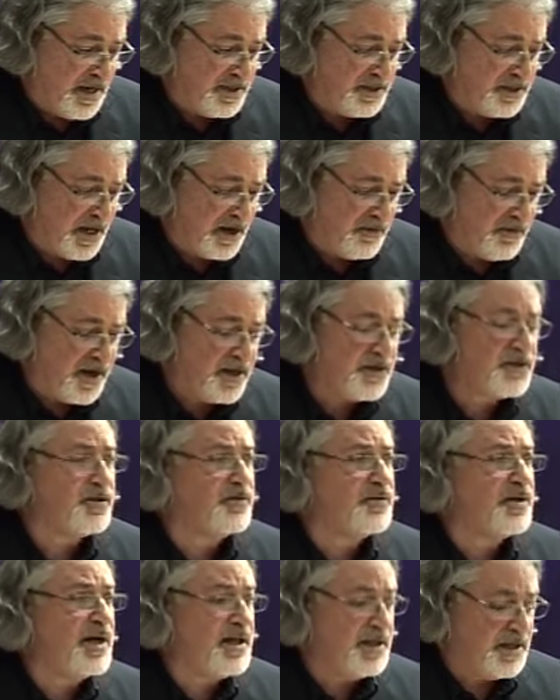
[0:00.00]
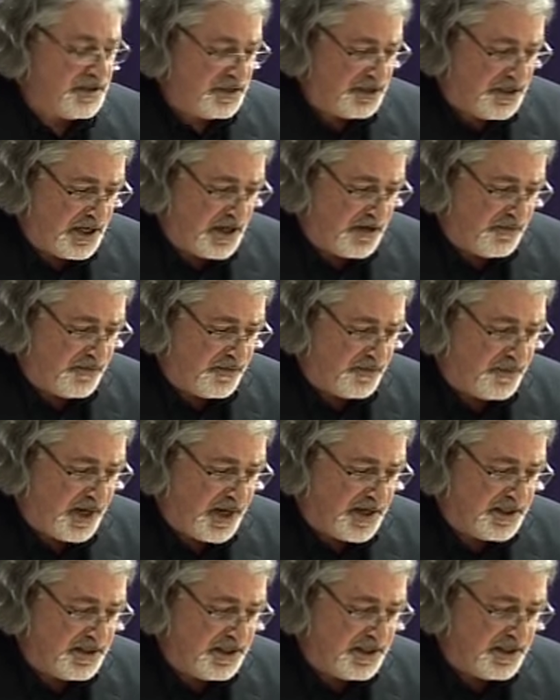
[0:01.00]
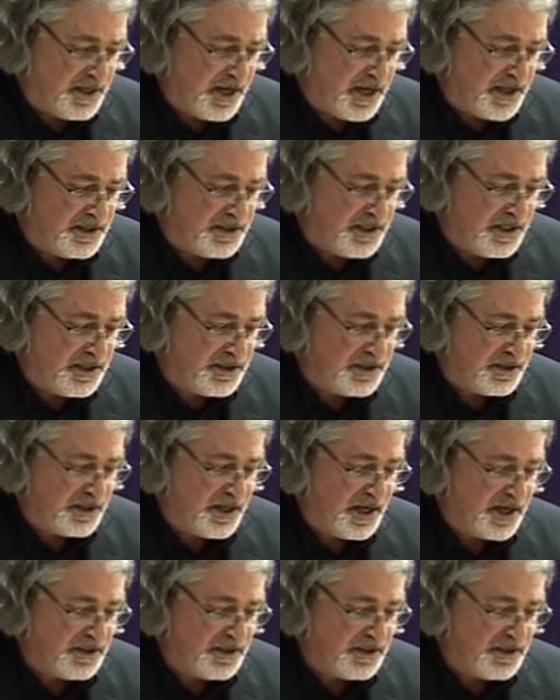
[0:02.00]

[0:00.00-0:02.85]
As director of the LSE from 1919 to